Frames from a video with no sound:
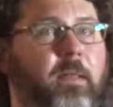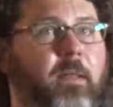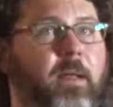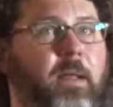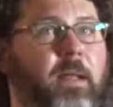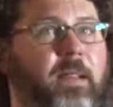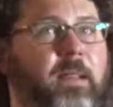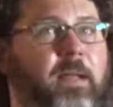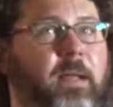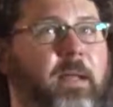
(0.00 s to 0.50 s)

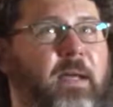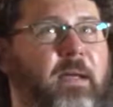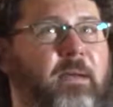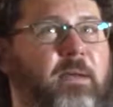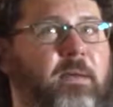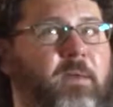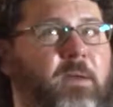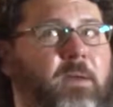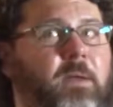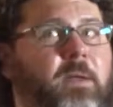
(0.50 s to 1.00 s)
I think I
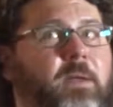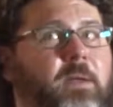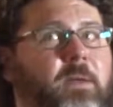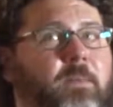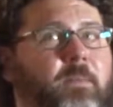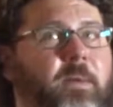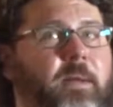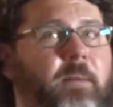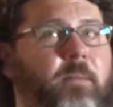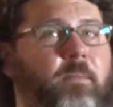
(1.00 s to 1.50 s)
have a little
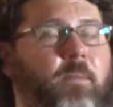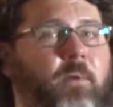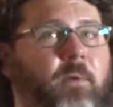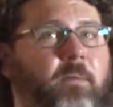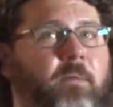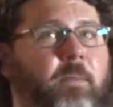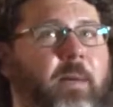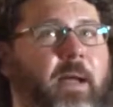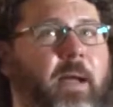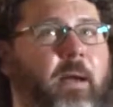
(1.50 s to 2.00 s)
bit more
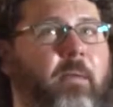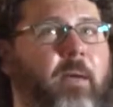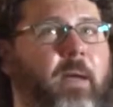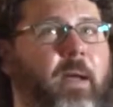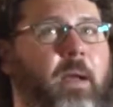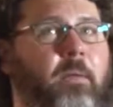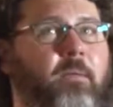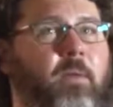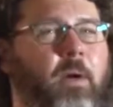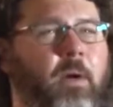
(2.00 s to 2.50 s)
of a
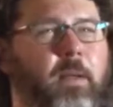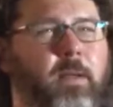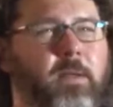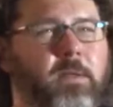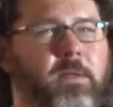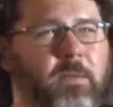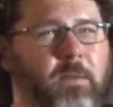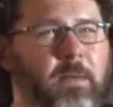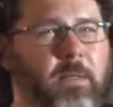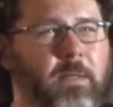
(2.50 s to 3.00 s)
background of art
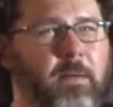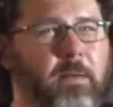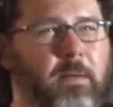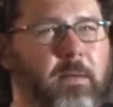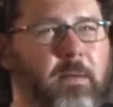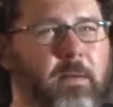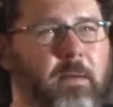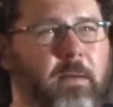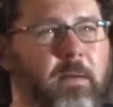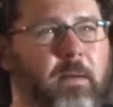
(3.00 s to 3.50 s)
history,
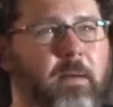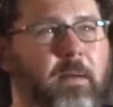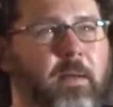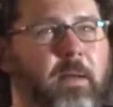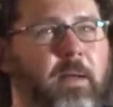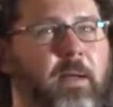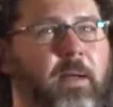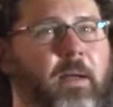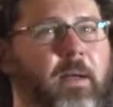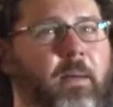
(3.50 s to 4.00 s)

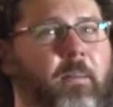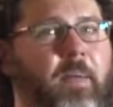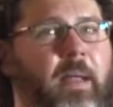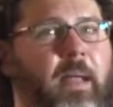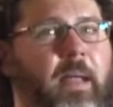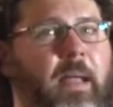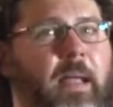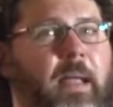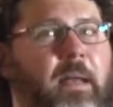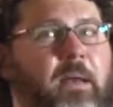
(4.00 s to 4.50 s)
and
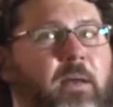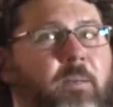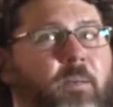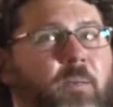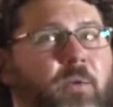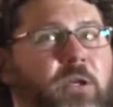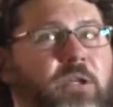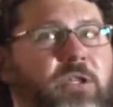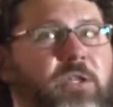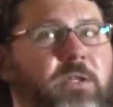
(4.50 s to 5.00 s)
an
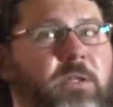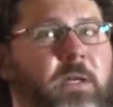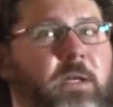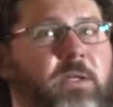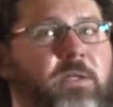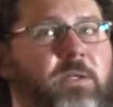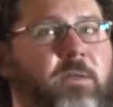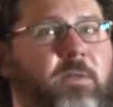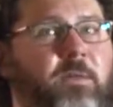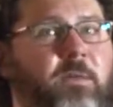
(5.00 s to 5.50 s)

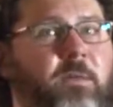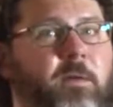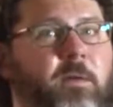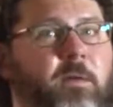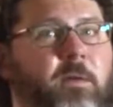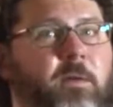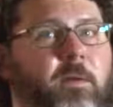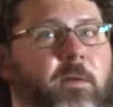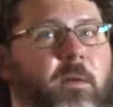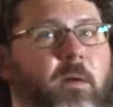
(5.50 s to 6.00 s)
appreciation
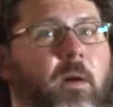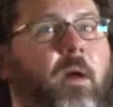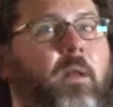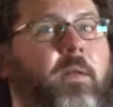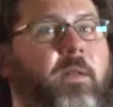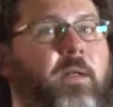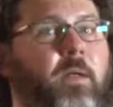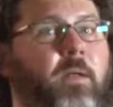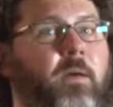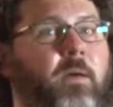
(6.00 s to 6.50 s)
for all
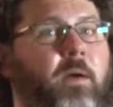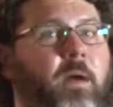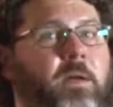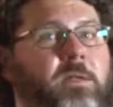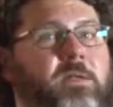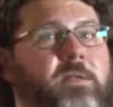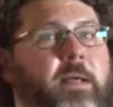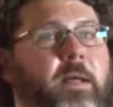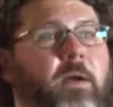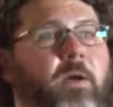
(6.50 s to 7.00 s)
the other
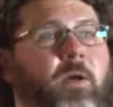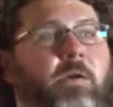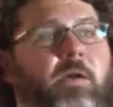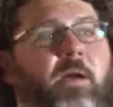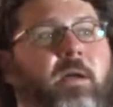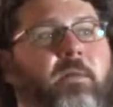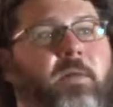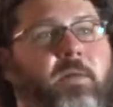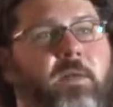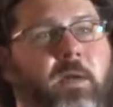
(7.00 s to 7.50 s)
arts that are
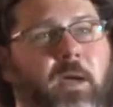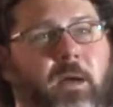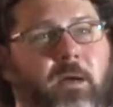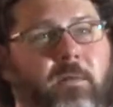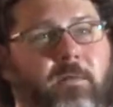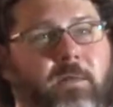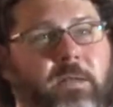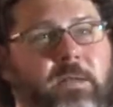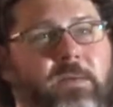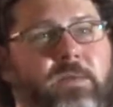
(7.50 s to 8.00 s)
not
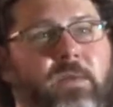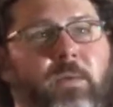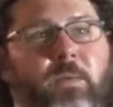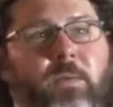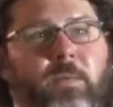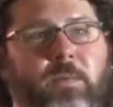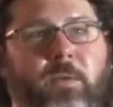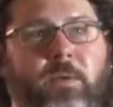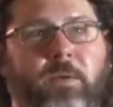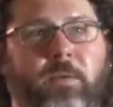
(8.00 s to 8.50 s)
photography.
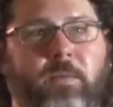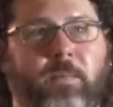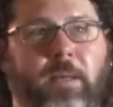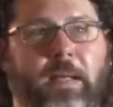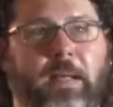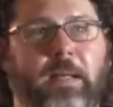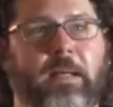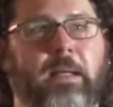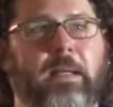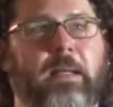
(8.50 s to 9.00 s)
So,
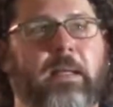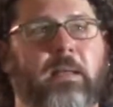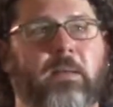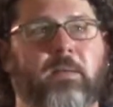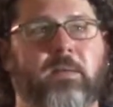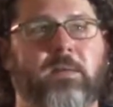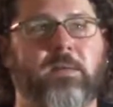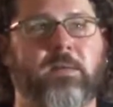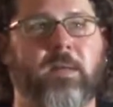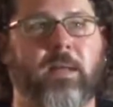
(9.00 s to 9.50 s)
painting
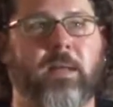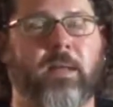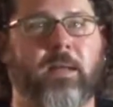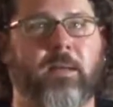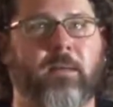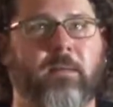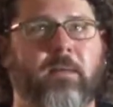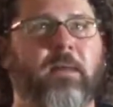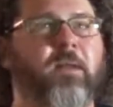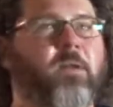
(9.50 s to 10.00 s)

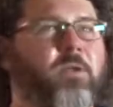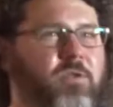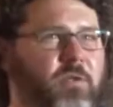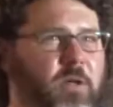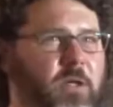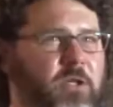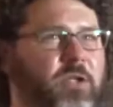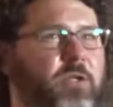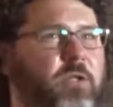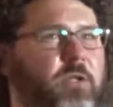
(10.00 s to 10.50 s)
and
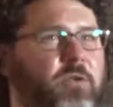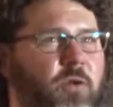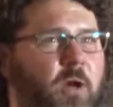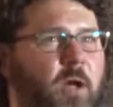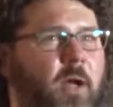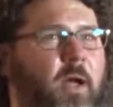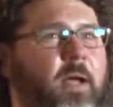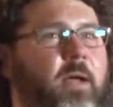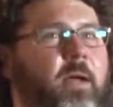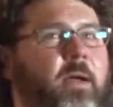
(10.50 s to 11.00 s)
illustration and
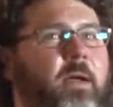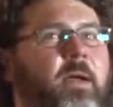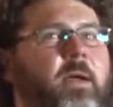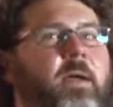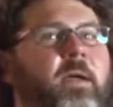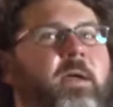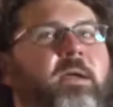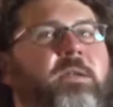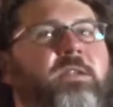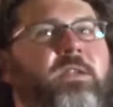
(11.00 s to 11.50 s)
drawing.
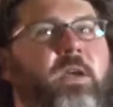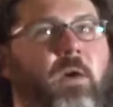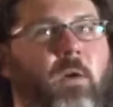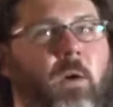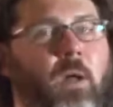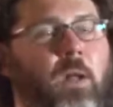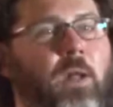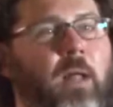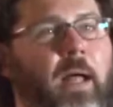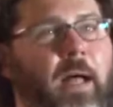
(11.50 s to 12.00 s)
So
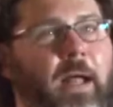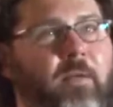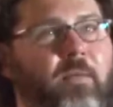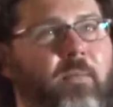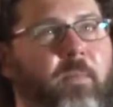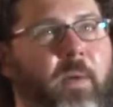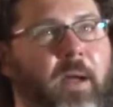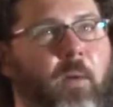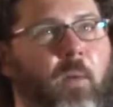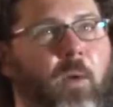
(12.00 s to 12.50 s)
a lot of
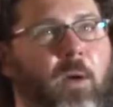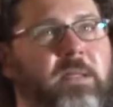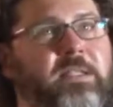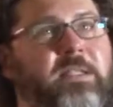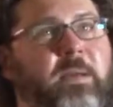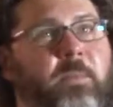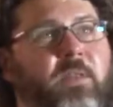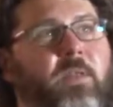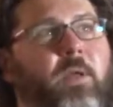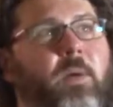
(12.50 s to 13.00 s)
my work,
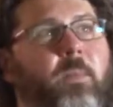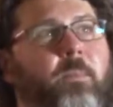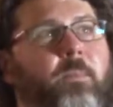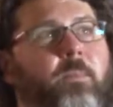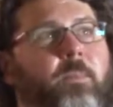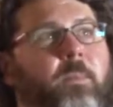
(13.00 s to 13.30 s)
some of the